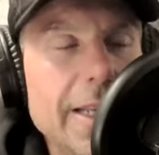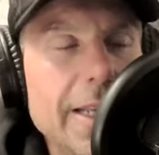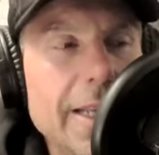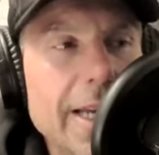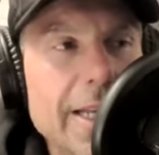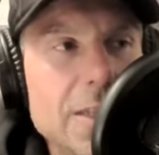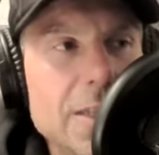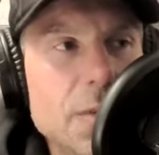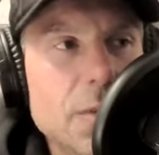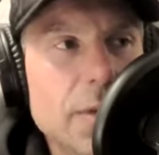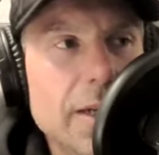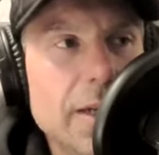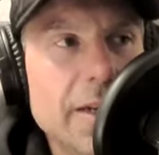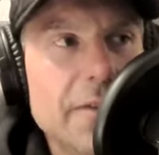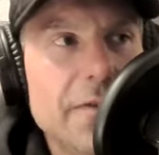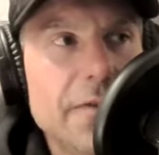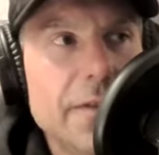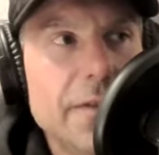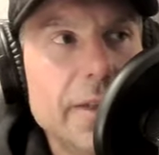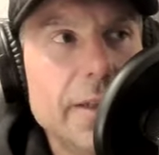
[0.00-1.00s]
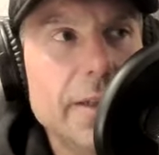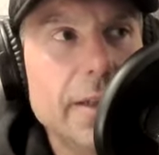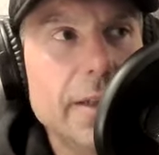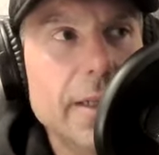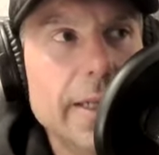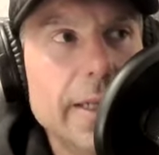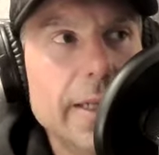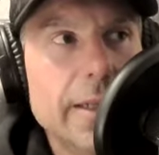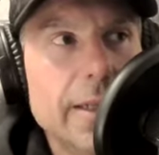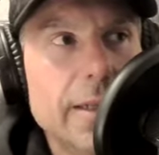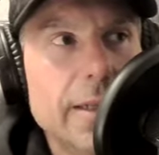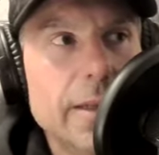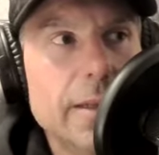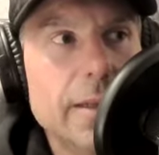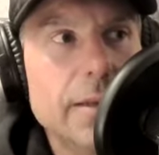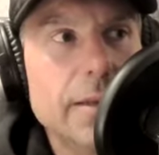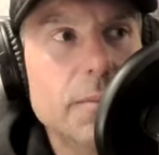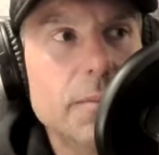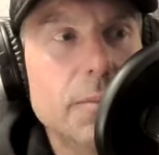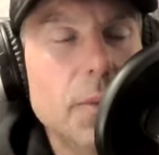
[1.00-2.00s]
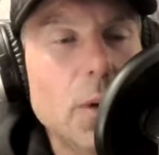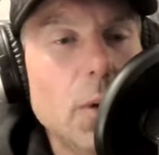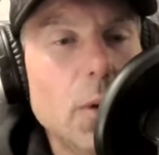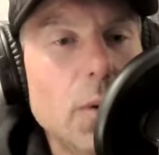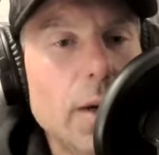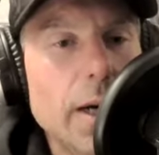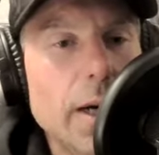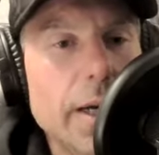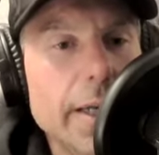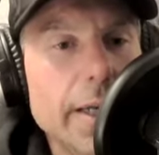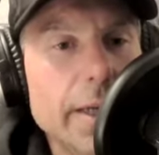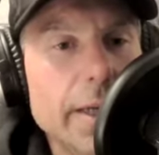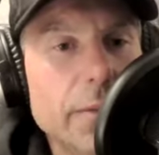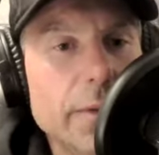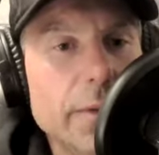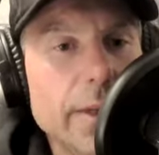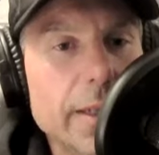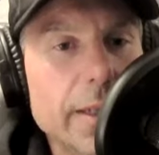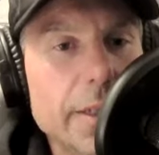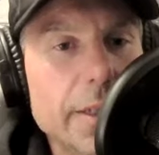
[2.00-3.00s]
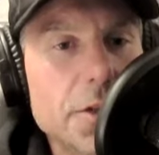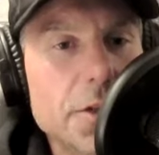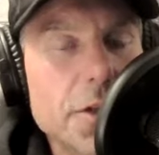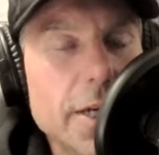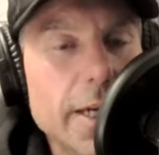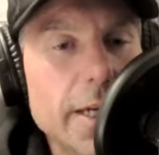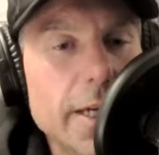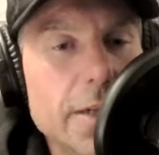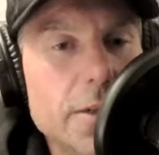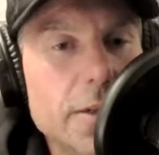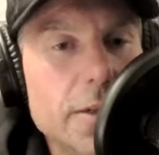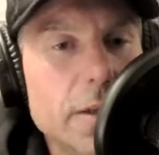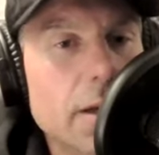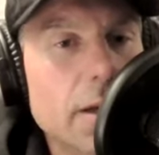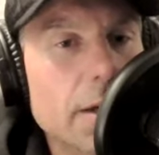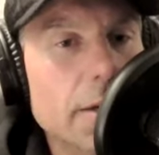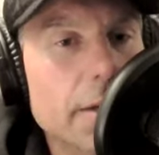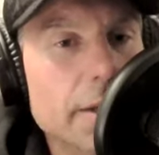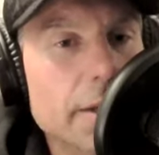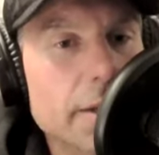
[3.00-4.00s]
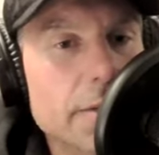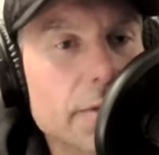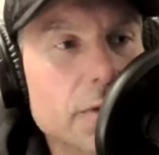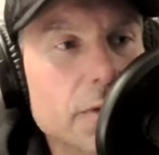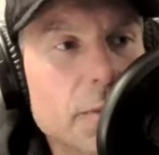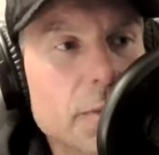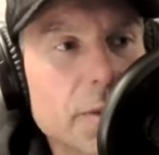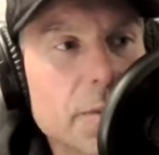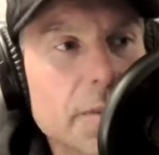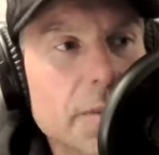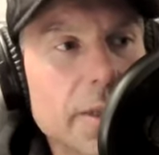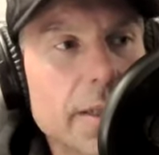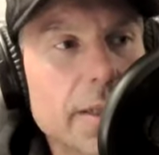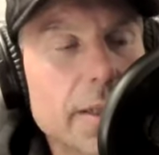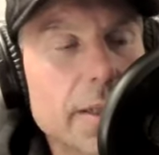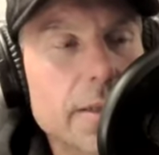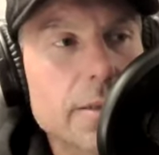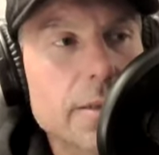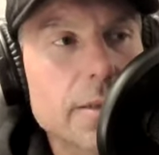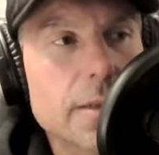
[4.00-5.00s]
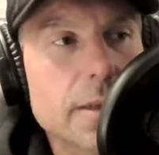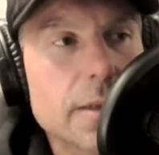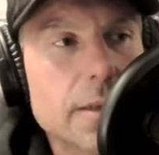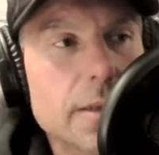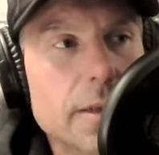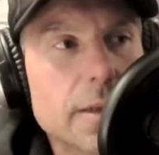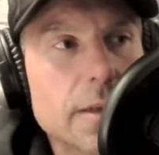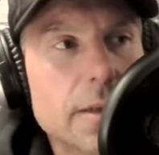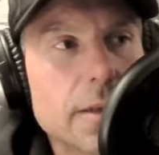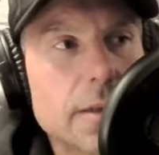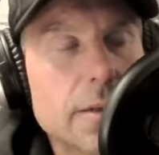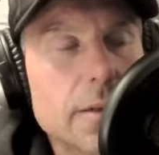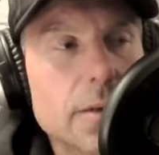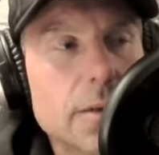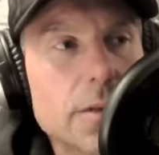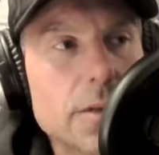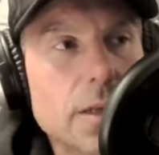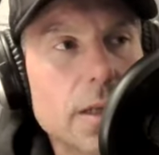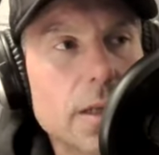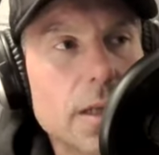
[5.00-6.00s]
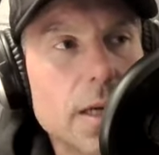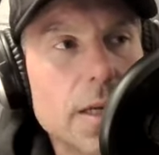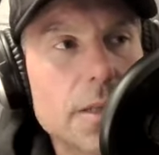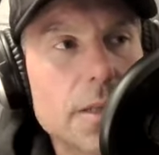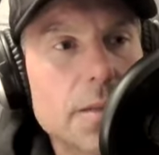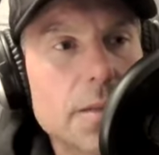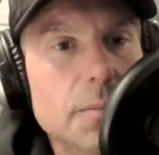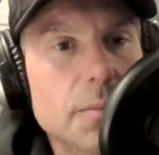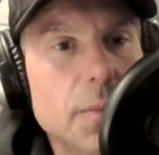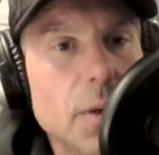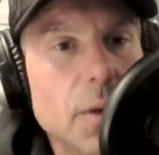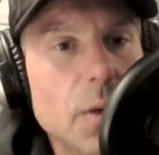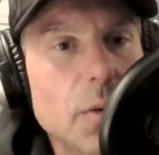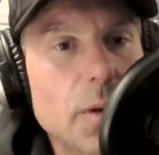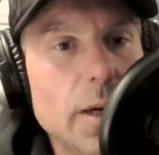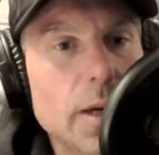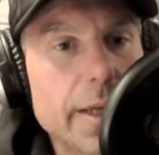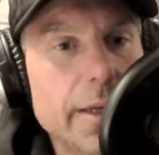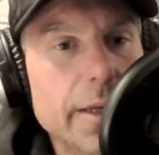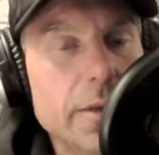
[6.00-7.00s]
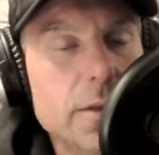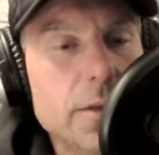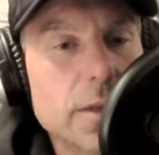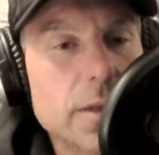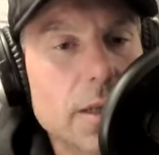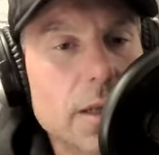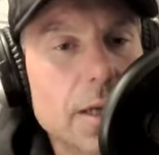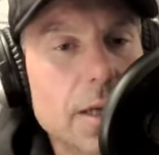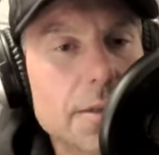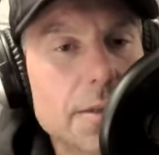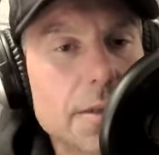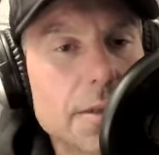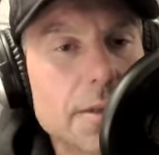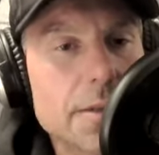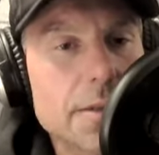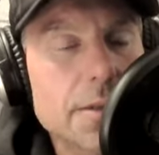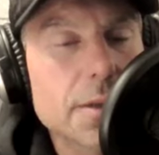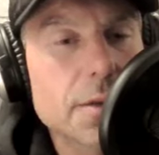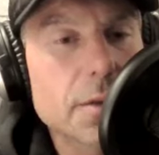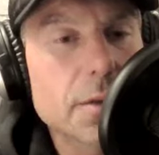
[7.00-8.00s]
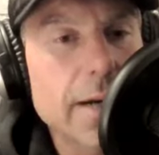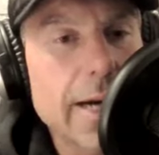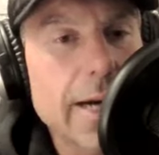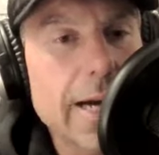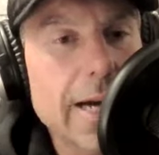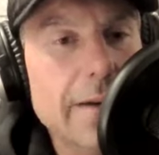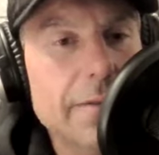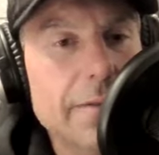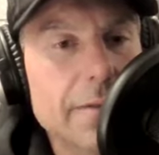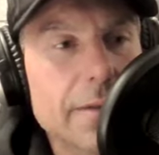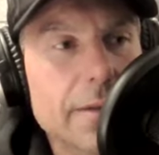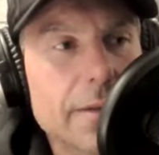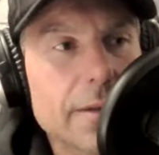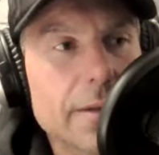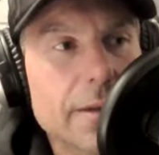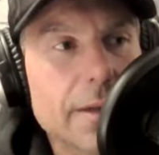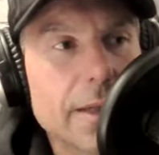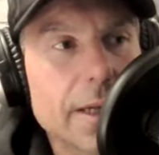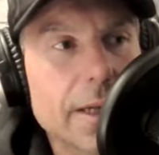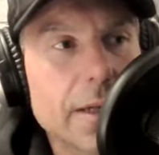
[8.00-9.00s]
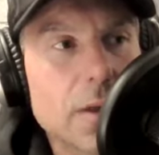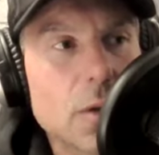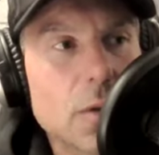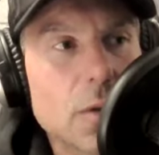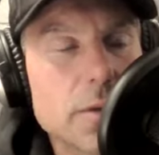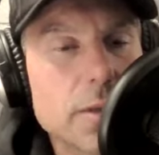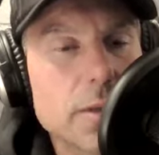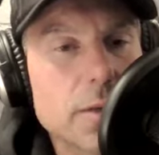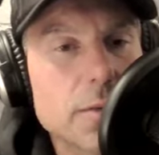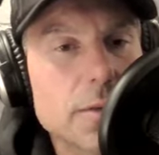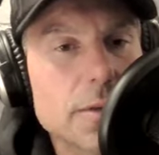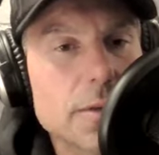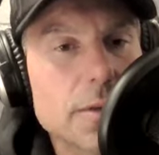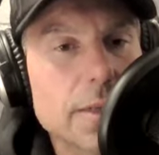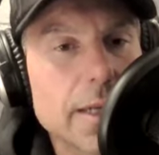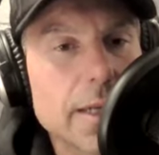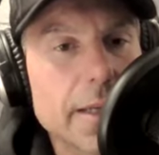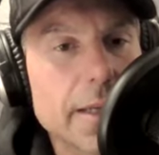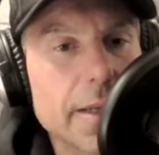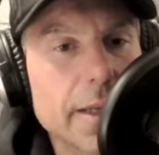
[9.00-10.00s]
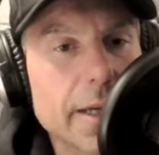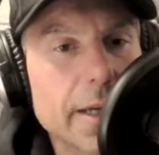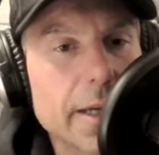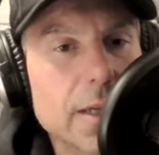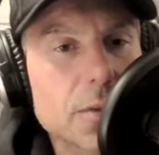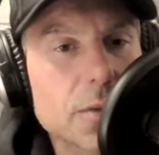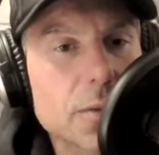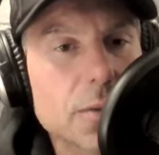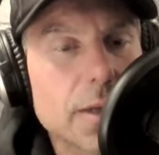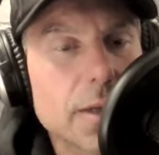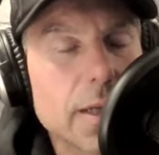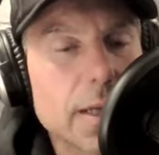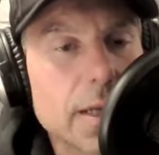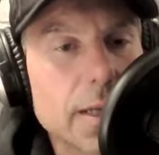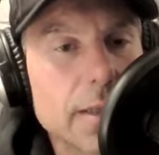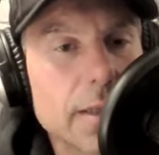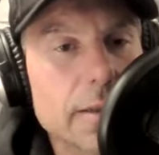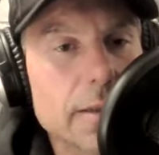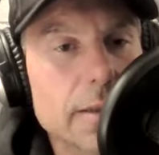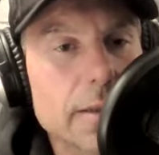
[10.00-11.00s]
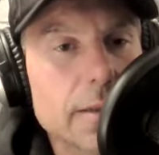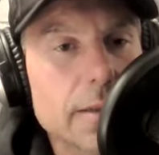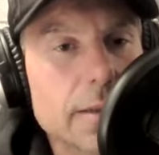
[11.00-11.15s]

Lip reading: that's where I feel like bow hunting really changed a lot of things for me because there's a lot to bow hunting. There's a lot to this craft that goes outside the actual hunt.